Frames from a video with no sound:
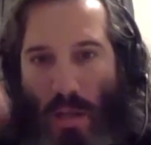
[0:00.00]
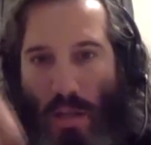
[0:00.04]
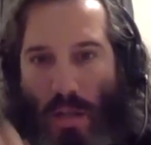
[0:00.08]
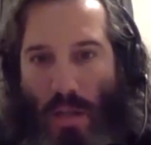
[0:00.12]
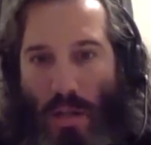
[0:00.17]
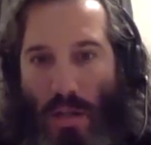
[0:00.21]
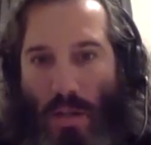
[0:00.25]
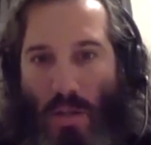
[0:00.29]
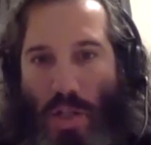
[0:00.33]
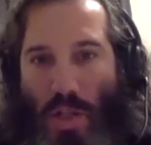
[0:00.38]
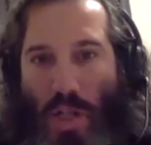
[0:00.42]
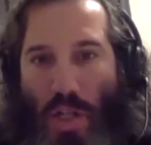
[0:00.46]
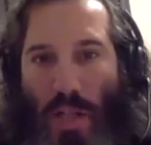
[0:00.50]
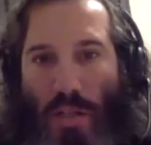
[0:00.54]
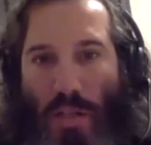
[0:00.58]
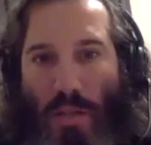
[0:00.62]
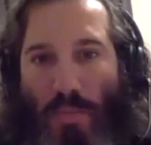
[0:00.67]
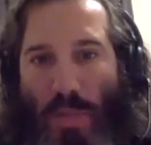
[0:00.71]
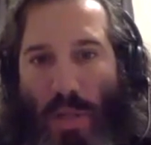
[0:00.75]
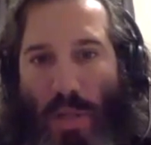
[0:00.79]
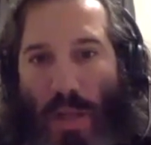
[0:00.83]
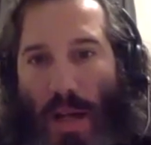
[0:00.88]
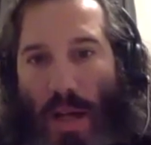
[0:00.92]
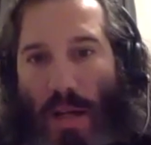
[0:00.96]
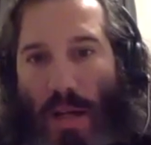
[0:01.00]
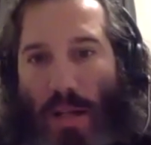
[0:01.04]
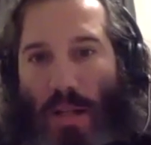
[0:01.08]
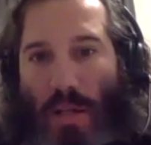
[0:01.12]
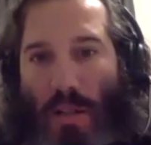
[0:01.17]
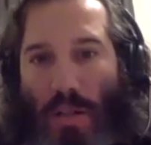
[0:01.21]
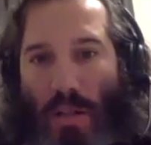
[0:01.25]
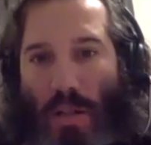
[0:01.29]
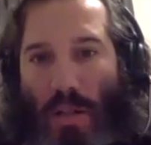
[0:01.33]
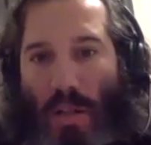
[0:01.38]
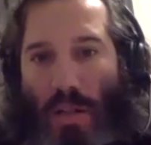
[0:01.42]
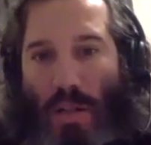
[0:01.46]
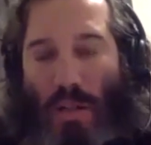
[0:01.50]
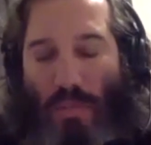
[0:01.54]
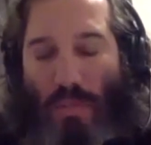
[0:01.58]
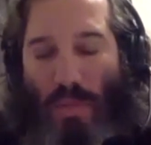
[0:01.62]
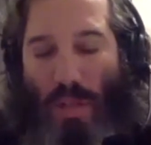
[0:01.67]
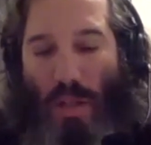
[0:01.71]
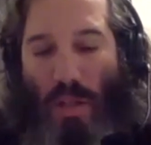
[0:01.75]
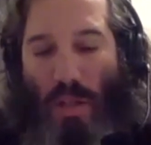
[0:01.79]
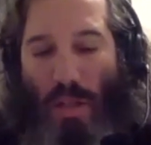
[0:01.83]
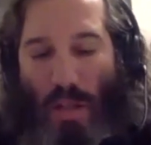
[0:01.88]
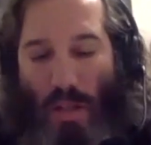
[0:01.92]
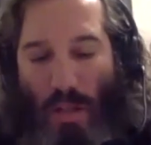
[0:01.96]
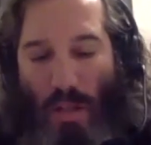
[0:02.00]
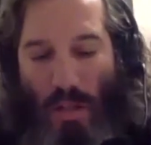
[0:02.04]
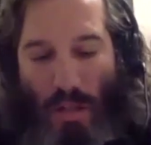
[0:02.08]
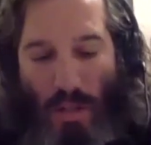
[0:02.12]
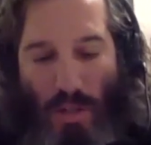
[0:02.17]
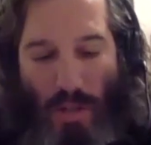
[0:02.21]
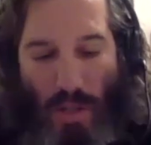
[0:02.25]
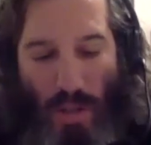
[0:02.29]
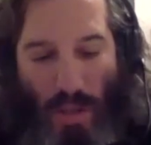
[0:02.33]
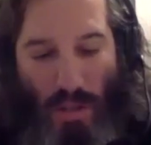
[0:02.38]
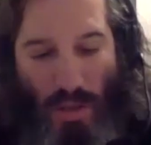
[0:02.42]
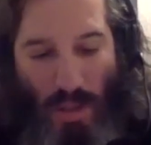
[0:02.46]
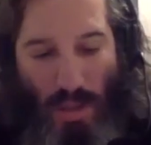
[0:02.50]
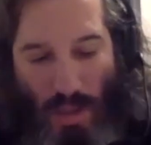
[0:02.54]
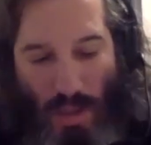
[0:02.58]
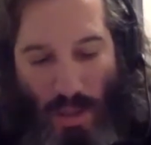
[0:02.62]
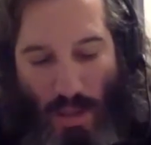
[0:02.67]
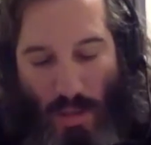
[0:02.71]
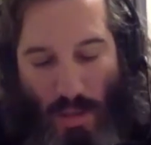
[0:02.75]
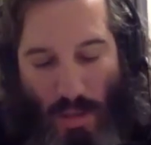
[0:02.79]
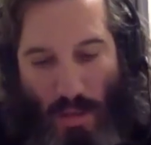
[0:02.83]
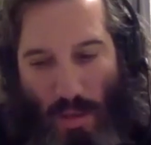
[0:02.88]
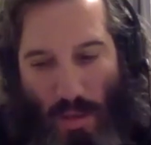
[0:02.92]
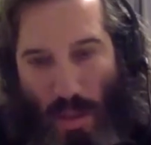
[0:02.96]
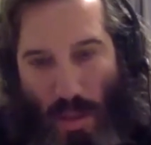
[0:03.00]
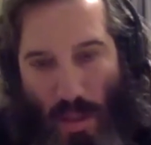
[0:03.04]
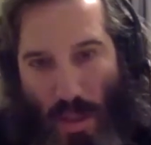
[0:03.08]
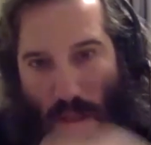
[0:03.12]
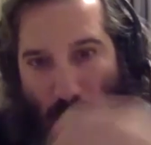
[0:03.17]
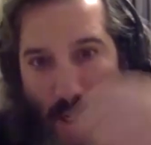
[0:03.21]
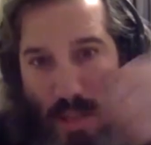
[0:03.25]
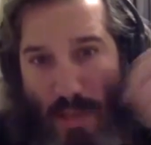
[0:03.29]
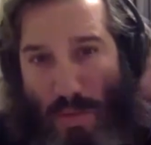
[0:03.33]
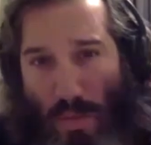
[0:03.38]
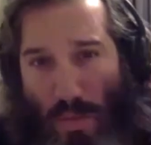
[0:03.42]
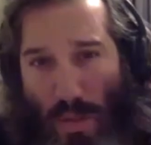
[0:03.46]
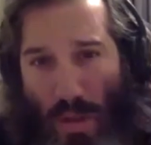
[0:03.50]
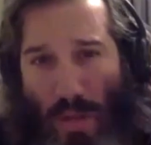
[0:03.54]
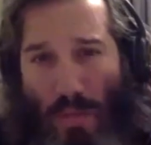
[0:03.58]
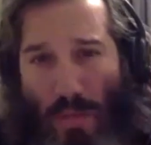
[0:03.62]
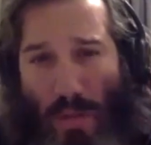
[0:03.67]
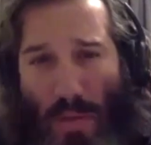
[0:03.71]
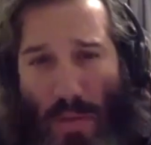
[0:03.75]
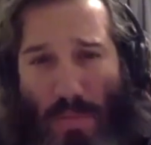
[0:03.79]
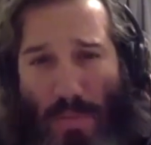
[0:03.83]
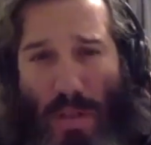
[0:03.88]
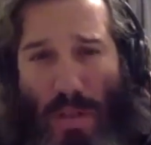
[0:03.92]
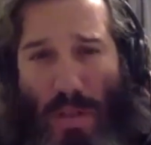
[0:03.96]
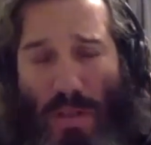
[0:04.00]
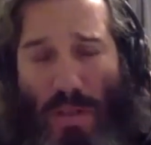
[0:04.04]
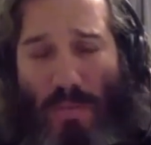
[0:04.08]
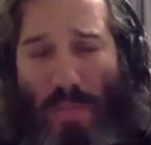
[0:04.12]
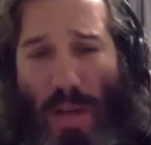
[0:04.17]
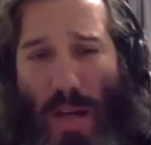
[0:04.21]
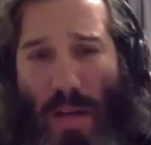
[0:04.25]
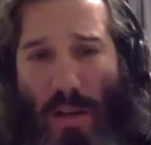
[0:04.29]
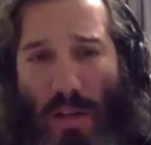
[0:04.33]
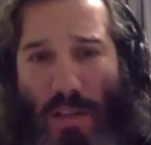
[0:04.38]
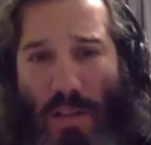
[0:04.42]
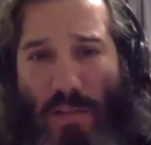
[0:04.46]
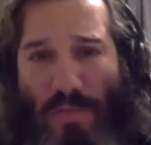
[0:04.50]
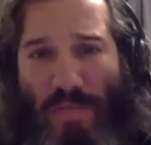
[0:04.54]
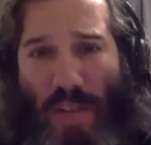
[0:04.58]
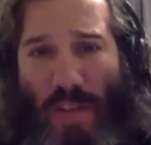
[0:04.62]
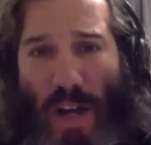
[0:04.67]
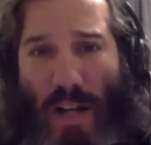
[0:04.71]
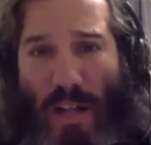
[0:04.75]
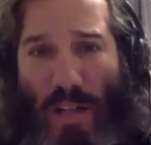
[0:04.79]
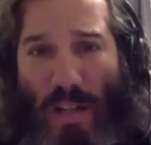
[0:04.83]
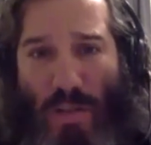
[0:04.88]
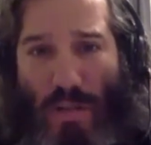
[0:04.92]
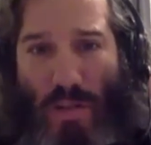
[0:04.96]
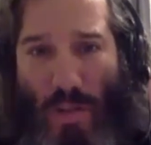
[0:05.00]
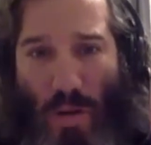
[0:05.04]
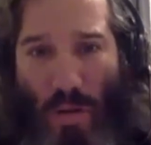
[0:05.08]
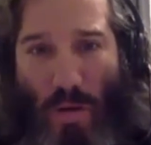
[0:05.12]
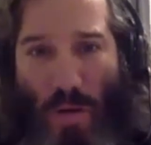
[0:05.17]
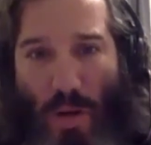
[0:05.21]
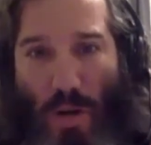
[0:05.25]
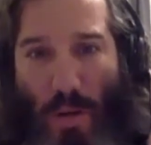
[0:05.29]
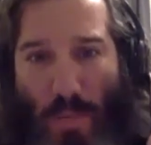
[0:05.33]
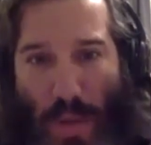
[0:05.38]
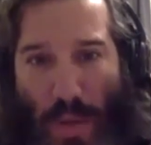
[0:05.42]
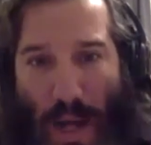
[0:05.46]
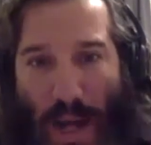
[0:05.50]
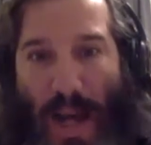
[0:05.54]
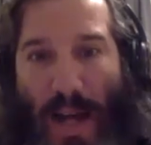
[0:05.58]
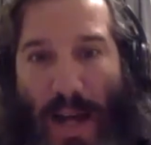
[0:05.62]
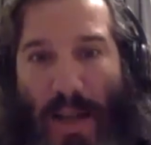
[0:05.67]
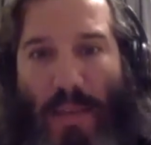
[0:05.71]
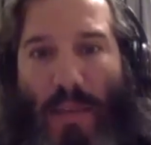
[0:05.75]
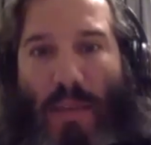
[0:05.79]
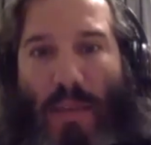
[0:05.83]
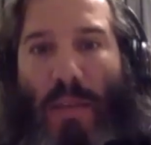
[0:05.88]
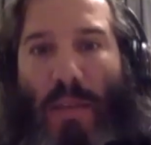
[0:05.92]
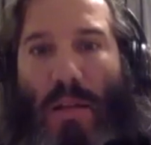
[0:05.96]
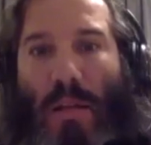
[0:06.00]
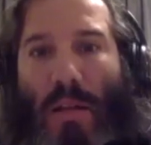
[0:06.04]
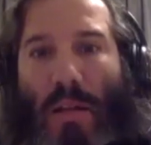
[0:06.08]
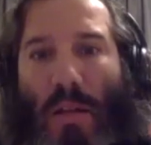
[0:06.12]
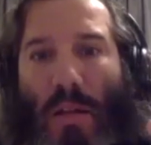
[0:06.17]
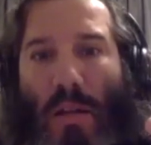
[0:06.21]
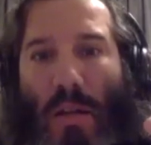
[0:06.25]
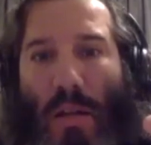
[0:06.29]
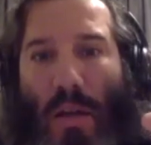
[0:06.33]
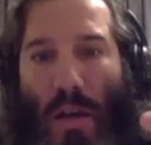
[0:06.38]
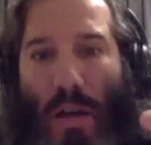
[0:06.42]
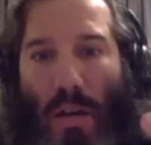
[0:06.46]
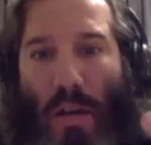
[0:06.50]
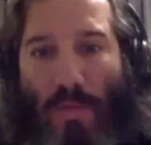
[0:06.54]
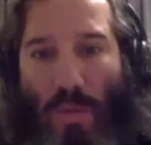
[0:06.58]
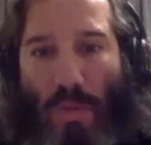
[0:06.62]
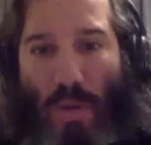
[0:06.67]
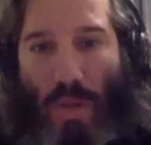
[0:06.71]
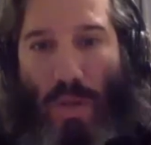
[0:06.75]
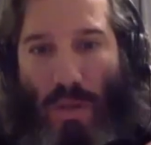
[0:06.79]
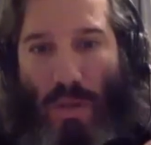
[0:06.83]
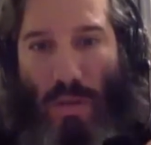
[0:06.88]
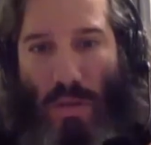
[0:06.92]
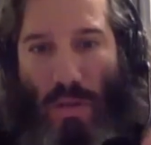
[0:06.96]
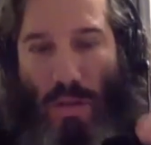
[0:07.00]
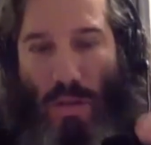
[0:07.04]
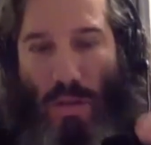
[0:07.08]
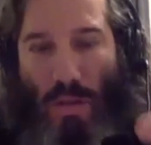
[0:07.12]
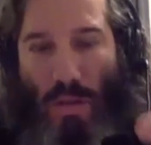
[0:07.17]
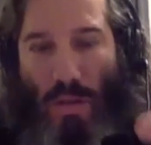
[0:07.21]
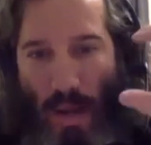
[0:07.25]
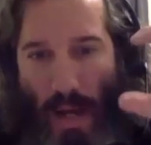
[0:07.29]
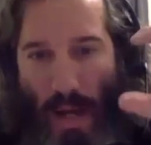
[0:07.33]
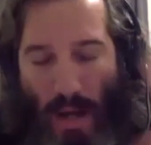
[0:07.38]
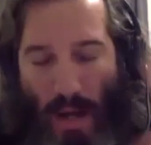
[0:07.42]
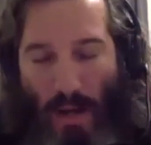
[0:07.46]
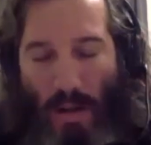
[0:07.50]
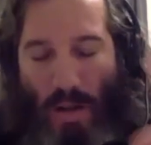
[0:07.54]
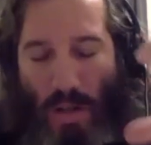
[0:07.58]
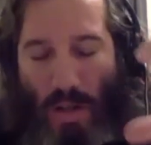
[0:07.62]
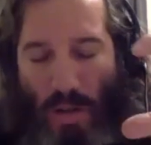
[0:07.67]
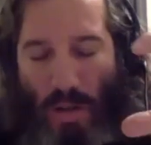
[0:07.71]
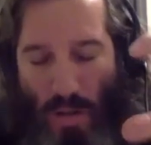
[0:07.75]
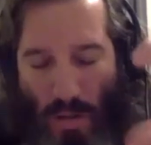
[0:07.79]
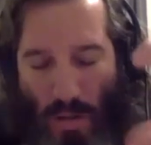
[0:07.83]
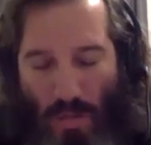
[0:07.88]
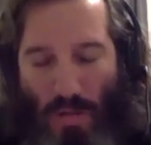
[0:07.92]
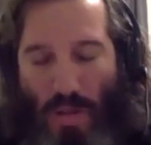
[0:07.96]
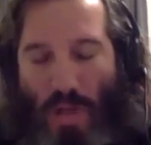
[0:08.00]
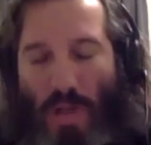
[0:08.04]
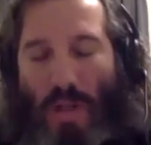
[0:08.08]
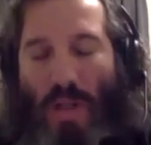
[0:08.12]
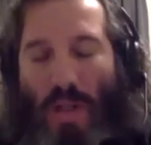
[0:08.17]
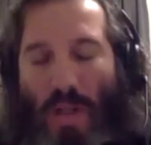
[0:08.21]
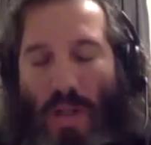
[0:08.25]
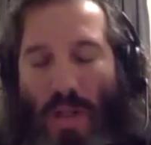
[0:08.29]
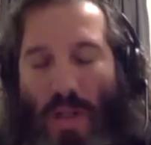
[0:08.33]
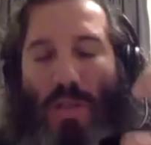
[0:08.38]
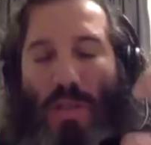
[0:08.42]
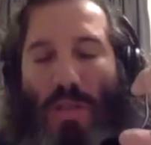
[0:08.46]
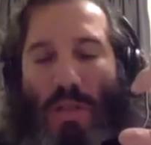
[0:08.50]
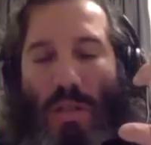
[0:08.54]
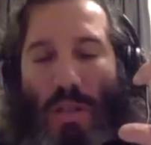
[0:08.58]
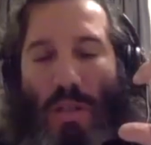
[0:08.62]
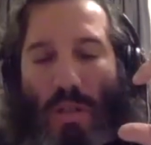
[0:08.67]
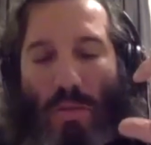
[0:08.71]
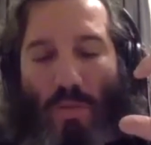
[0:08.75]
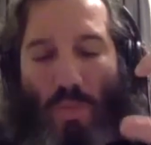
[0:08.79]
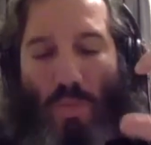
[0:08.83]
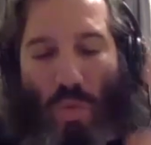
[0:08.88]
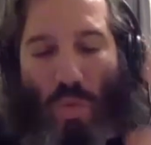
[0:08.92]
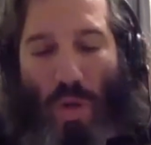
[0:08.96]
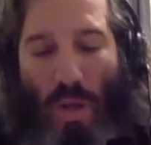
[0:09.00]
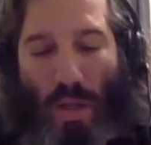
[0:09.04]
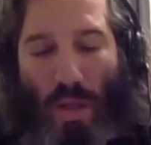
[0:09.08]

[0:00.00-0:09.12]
check the block and you're going to be on a good transition. And that's really what the book's about, is finding your path of what, how do you transition, and what